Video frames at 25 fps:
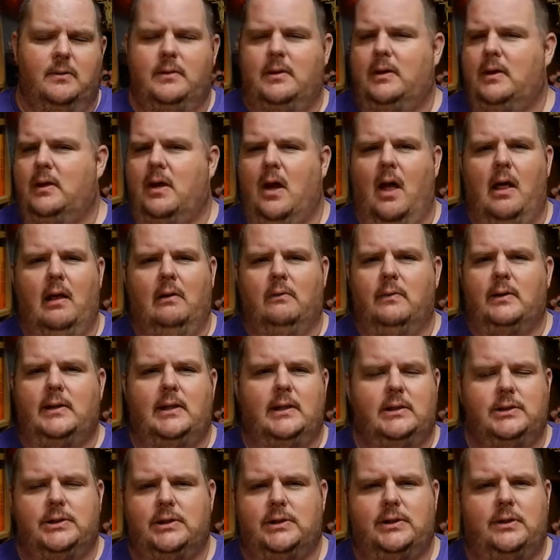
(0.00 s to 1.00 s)
you, can call it
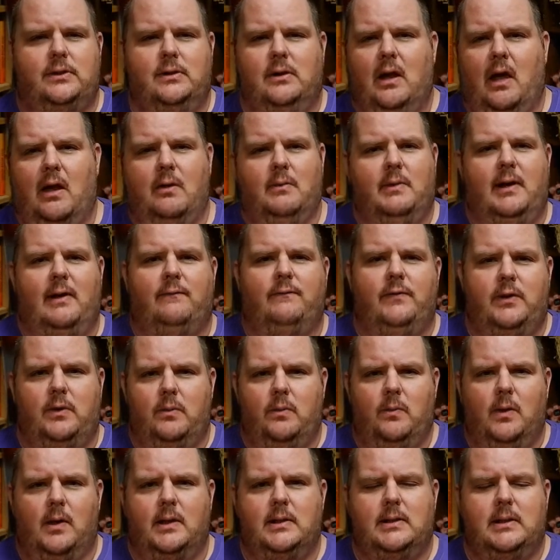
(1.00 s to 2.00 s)
religious, you can call it whatever you
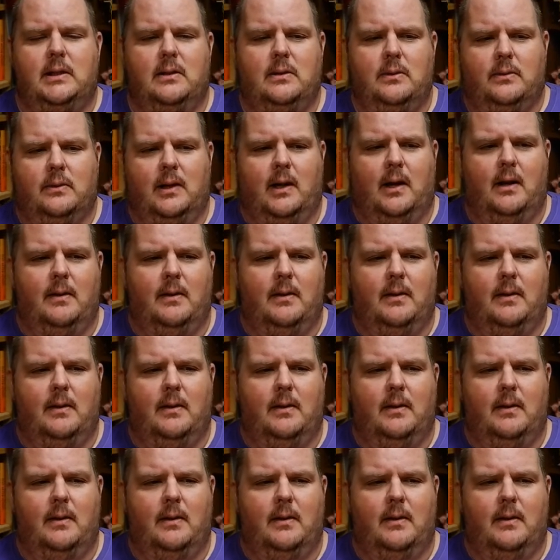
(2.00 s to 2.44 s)
want to.